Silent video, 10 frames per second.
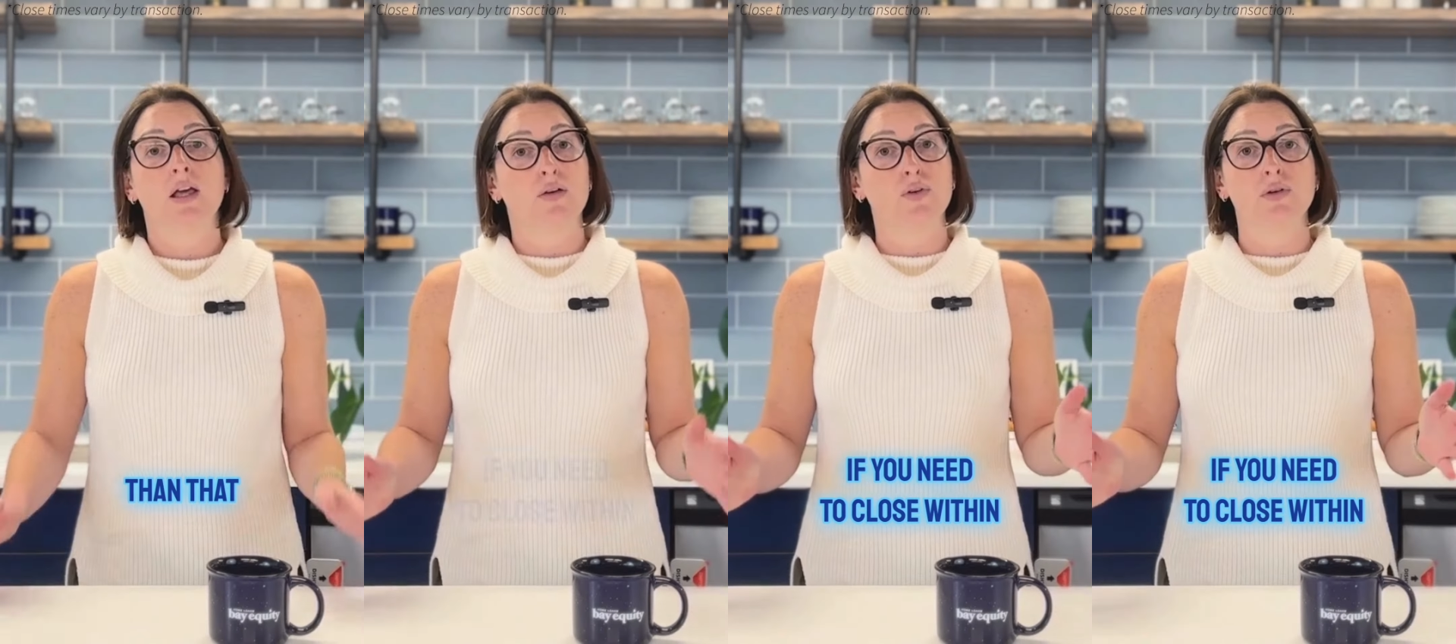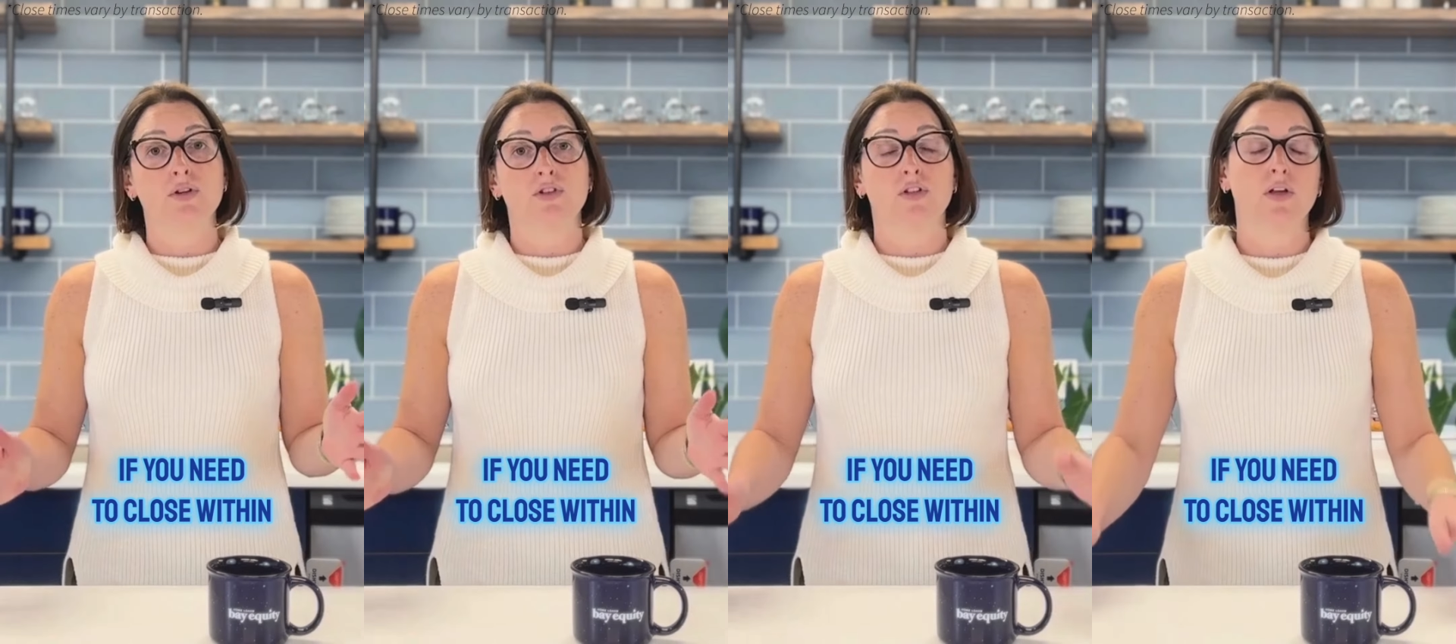If you
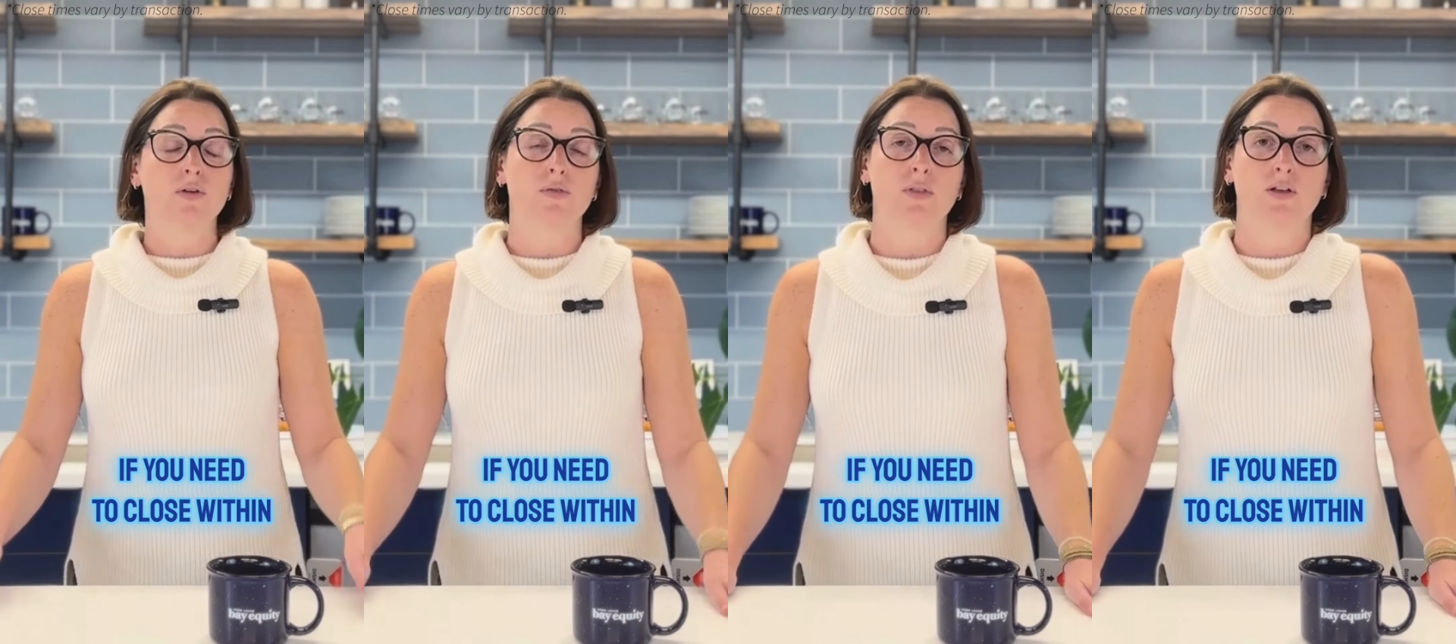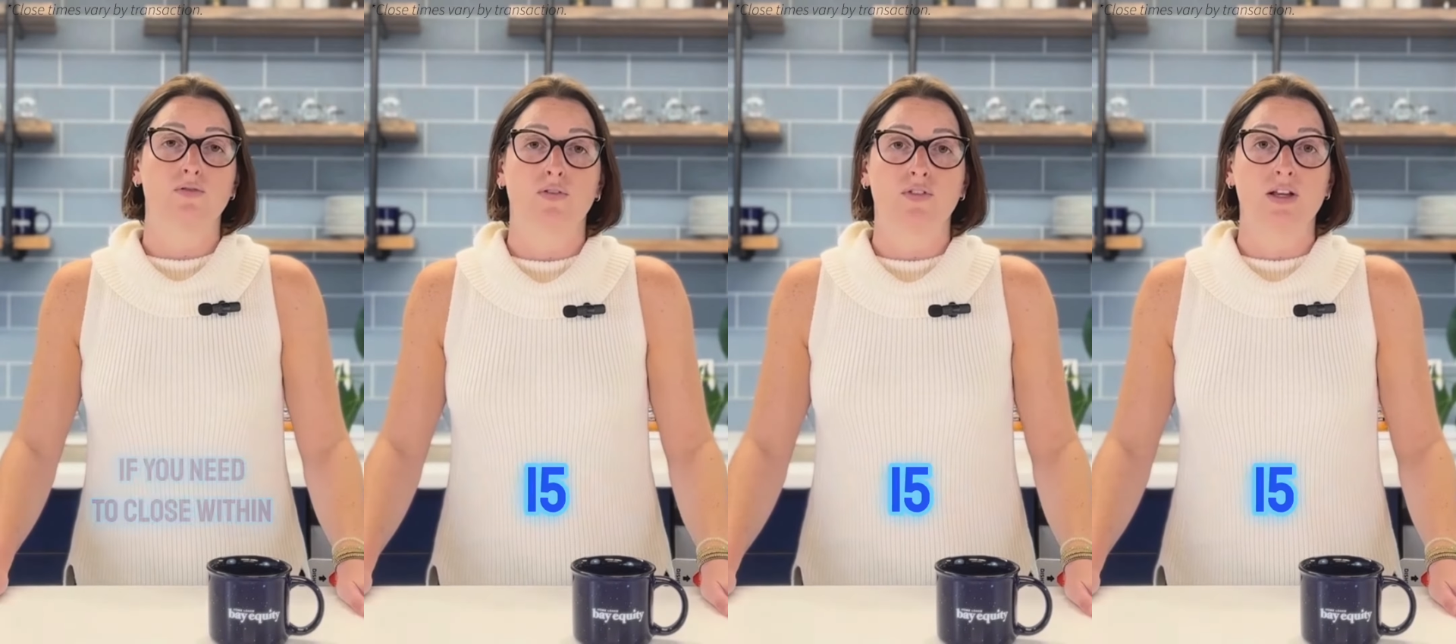need to close within
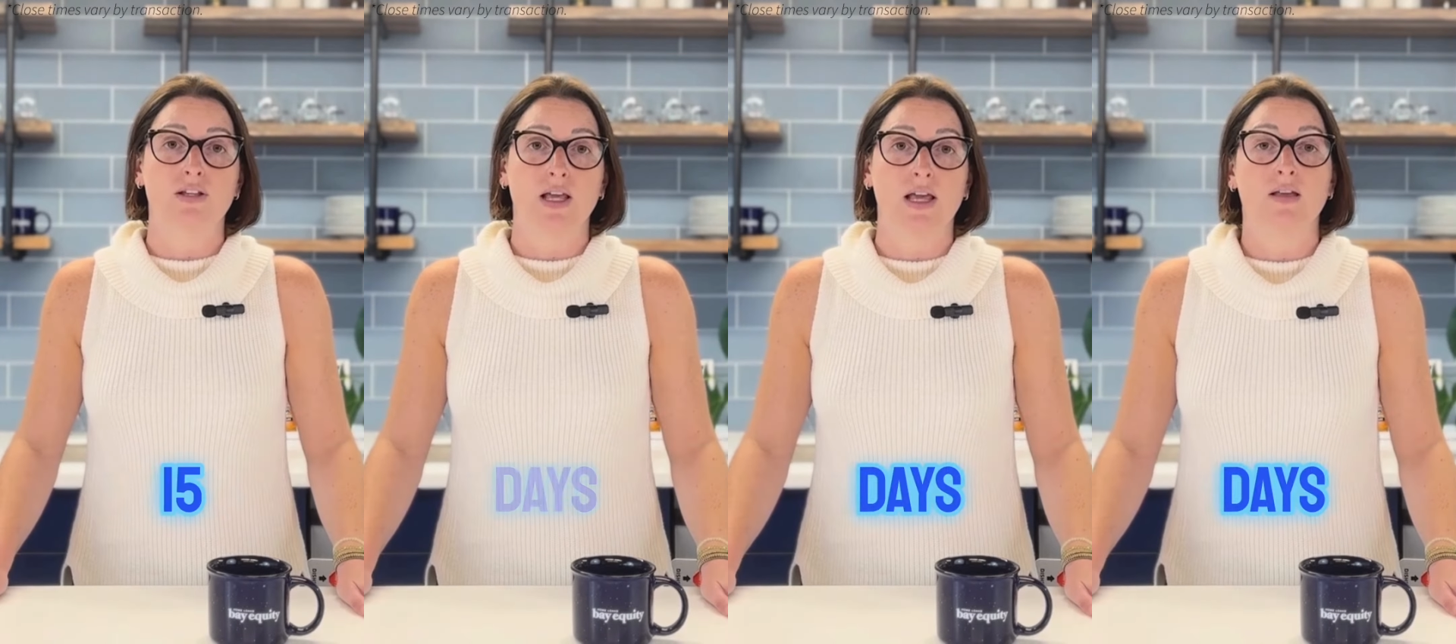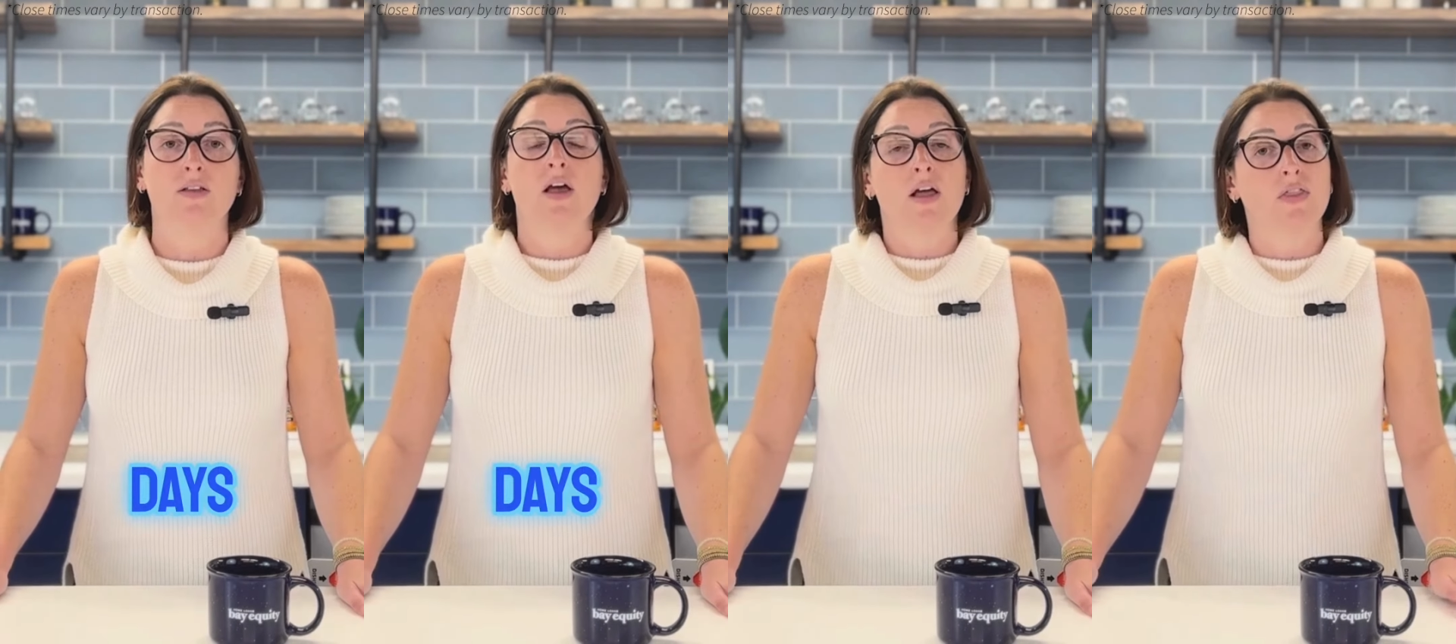fifteen days,